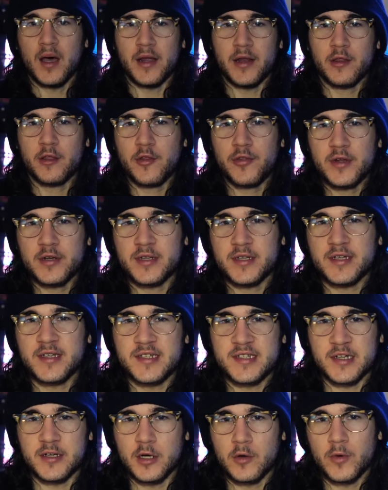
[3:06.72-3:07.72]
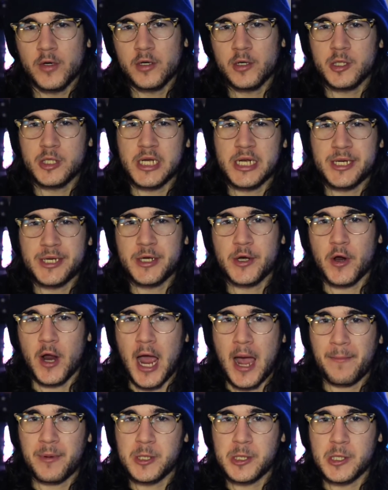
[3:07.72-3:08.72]
Another thing to consider when you're changing your
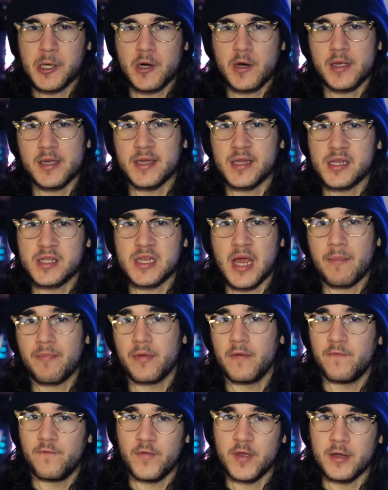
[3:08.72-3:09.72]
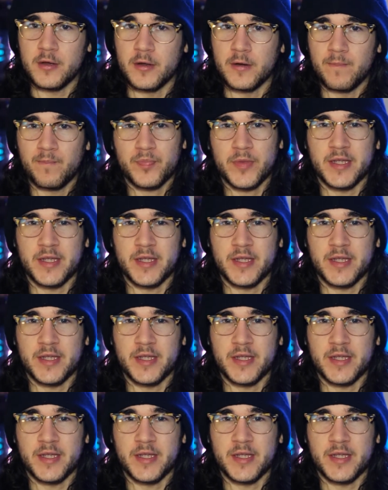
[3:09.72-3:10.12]
aperture is depth of field.